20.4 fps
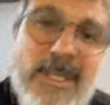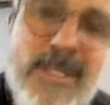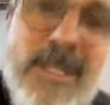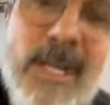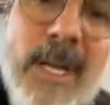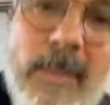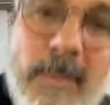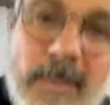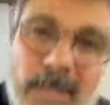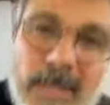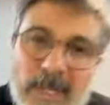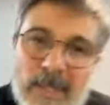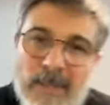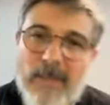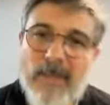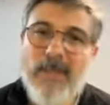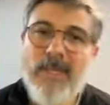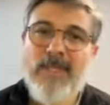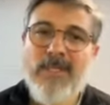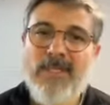inside
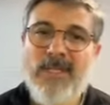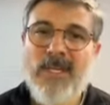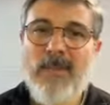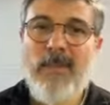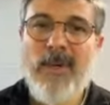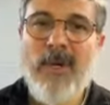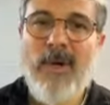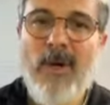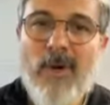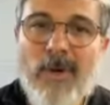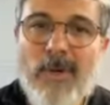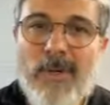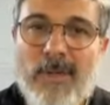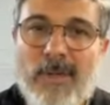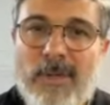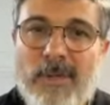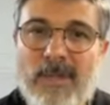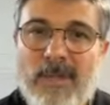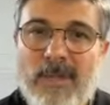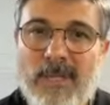my heart.
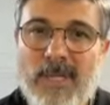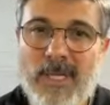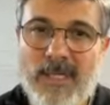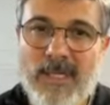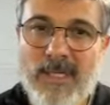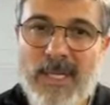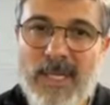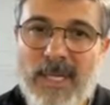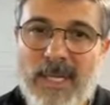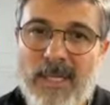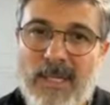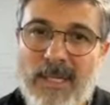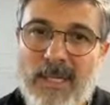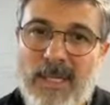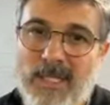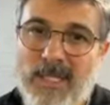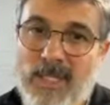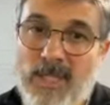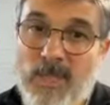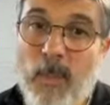That light
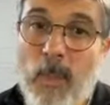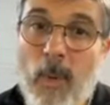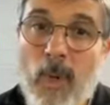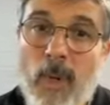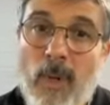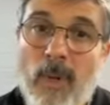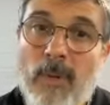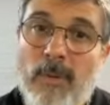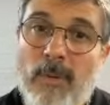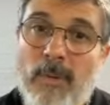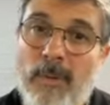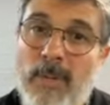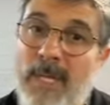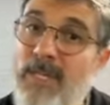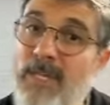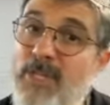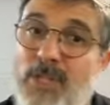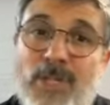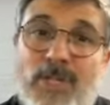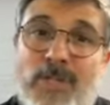is small.
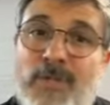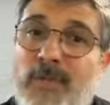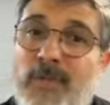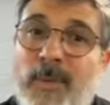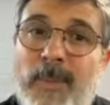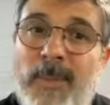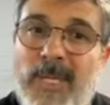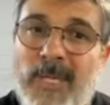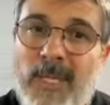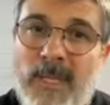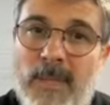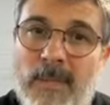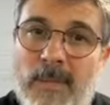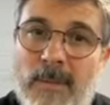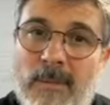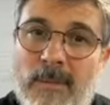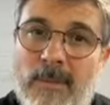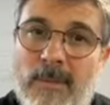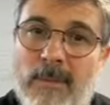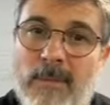It's just for me.
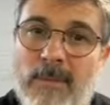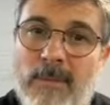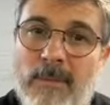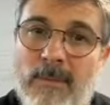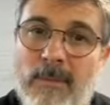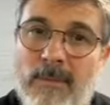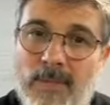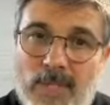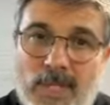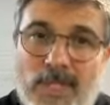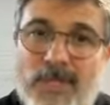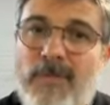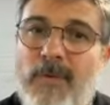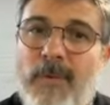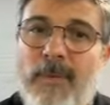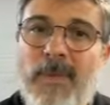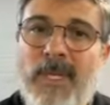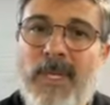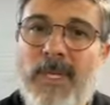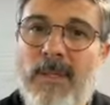Just
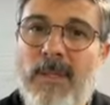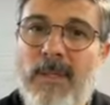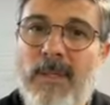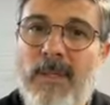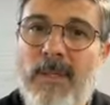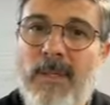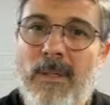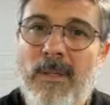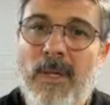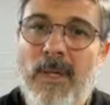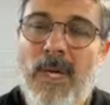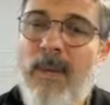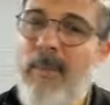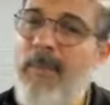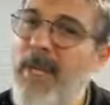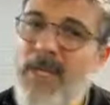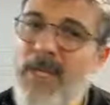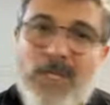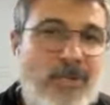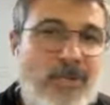for me. I
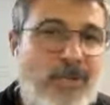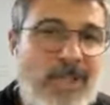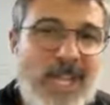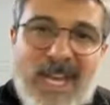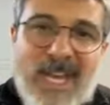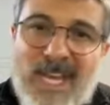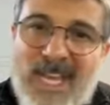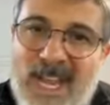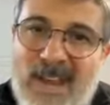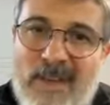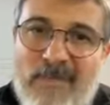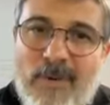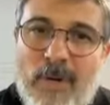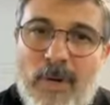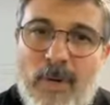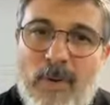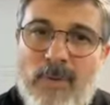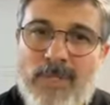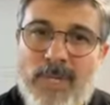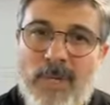make sure that never
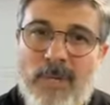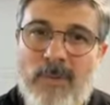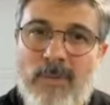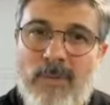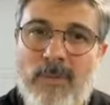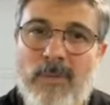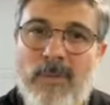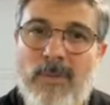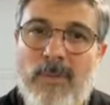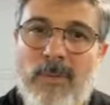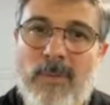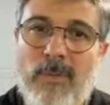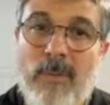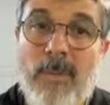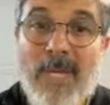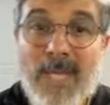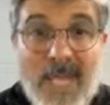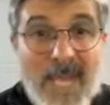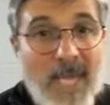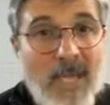goes out.
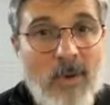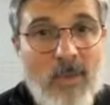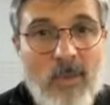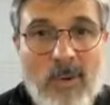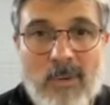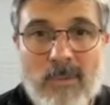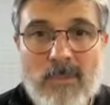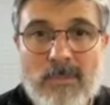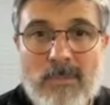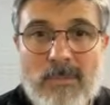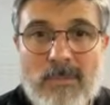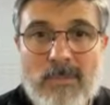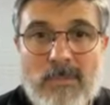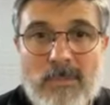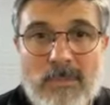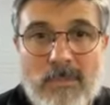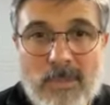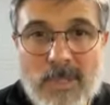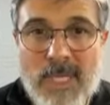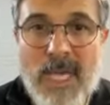It can go out.
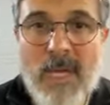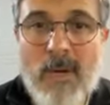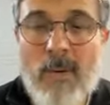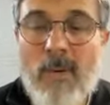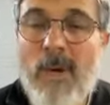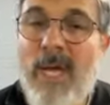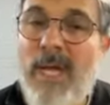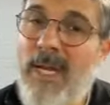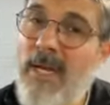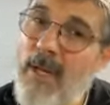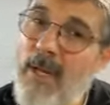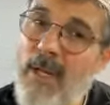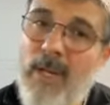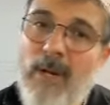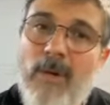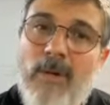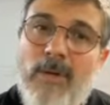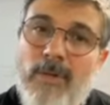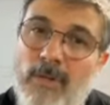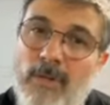It can go, and
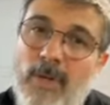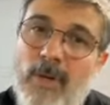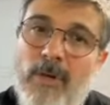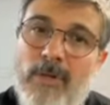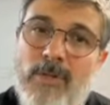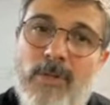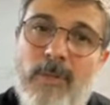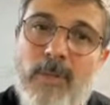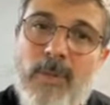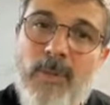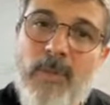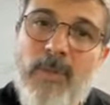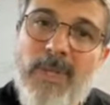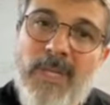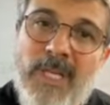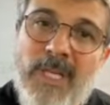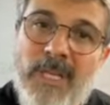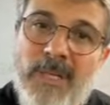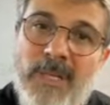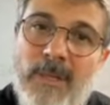you can also be
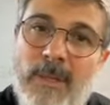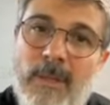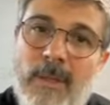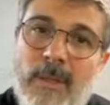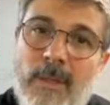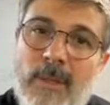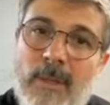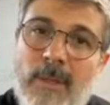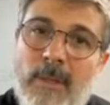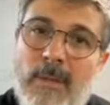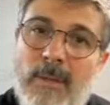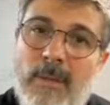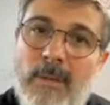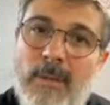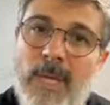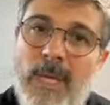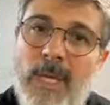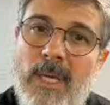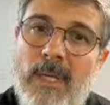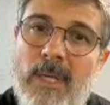relit.
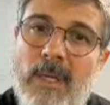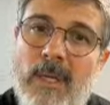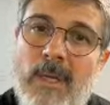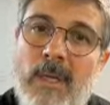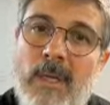Okay.